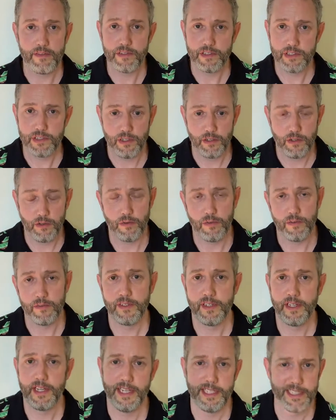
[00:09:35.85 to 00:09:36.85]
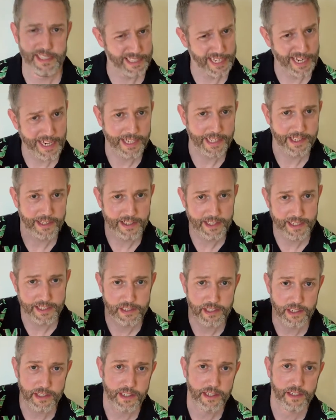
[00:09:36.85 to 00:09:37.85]
So exciting
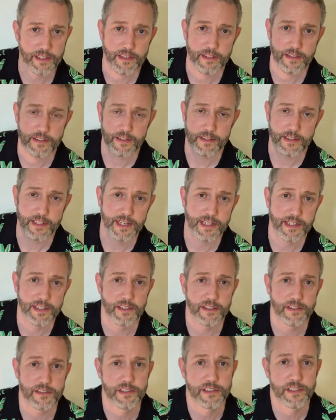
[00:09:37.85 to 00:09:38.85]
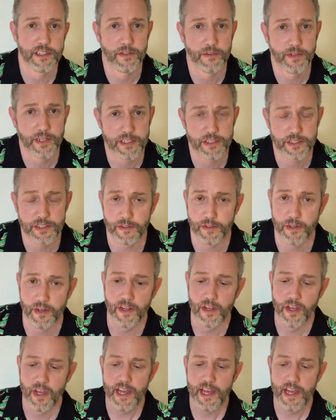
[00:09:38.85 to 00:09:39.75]
things to take into consideration